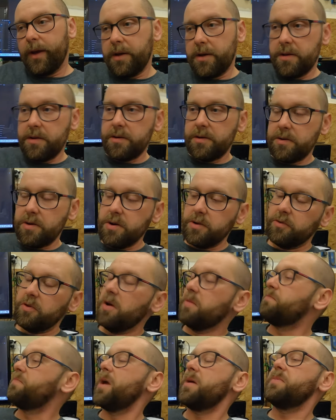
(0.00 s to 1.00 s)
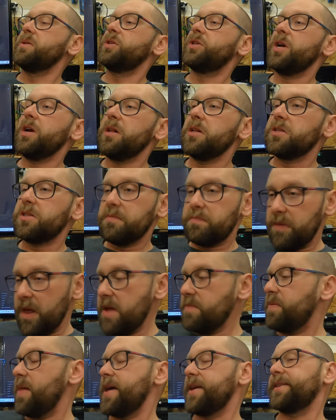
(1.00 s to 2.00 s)
And it's not baby jail; it's a
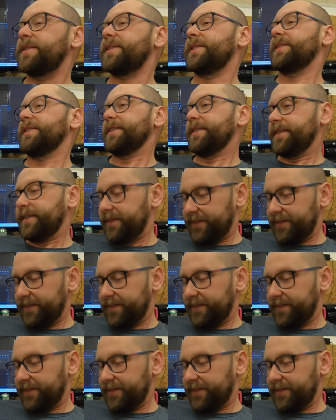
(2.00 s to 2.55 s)
play place.